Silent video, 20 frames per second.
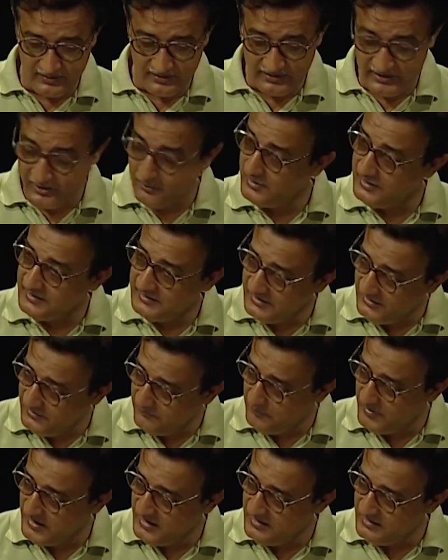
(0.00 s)
during this
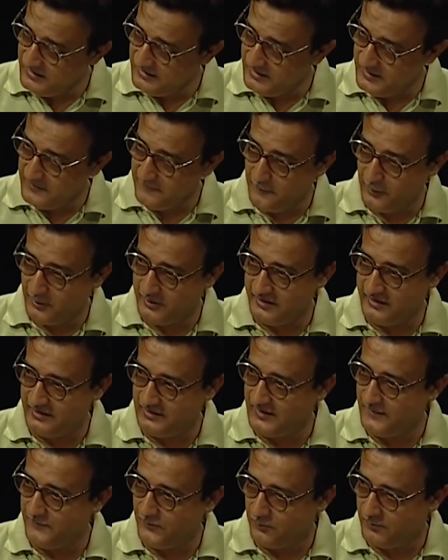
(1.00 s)
period that foreign
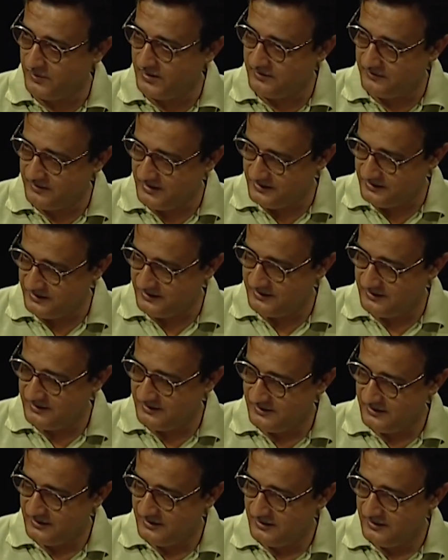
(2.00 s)
enclaves were created.
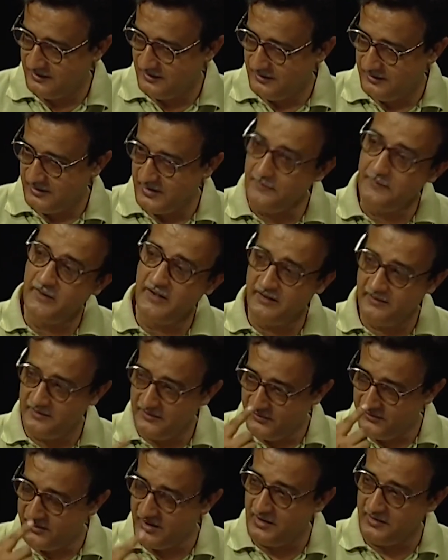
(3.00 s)
Even
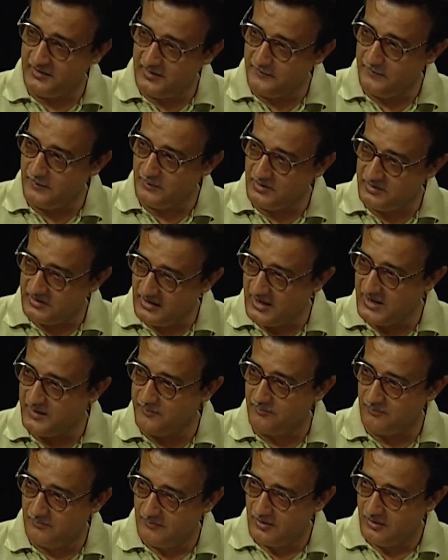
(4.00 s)
starting from the
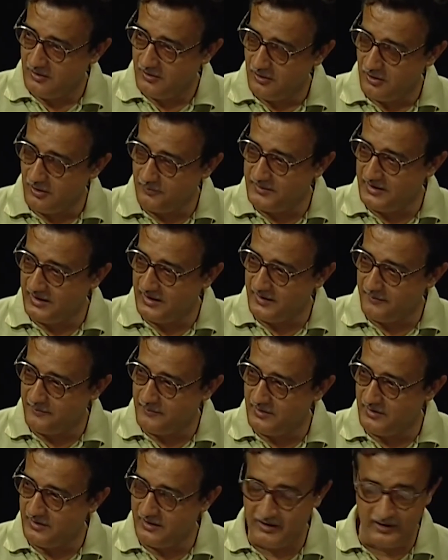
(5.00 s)
time of the
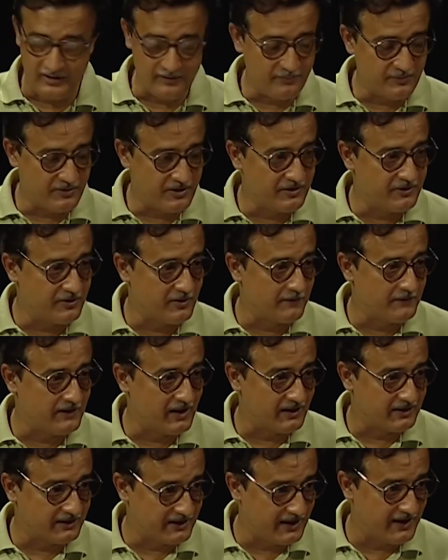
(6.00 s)
Treaty of
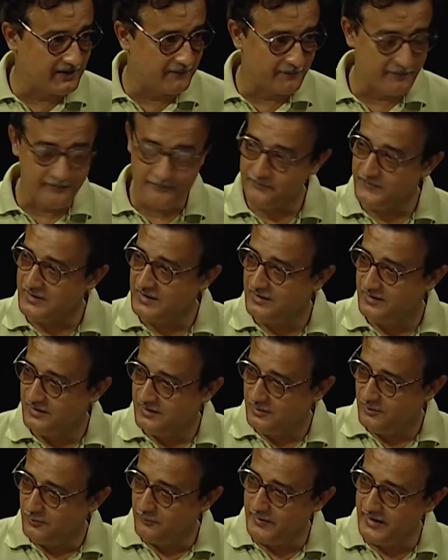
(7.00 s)
Nanking,
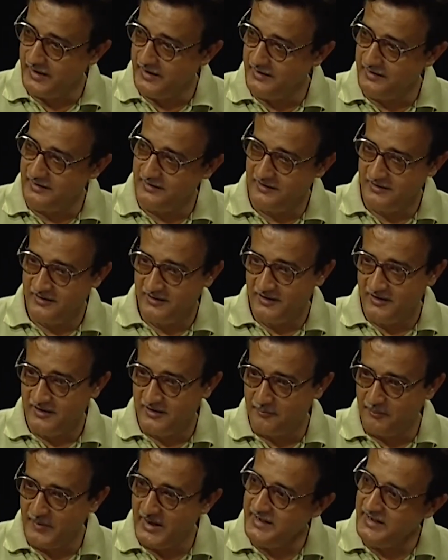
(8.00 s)
when
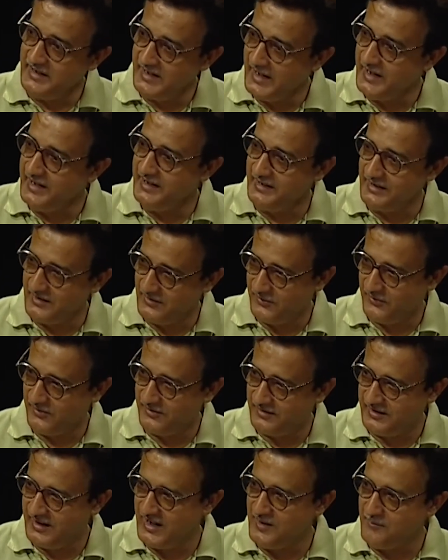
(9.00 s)
many areas
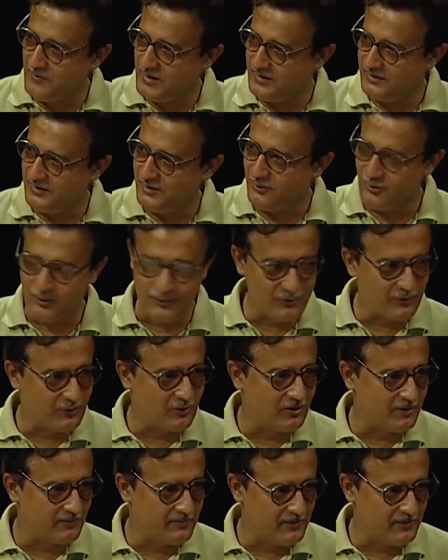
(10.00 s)
came under the control of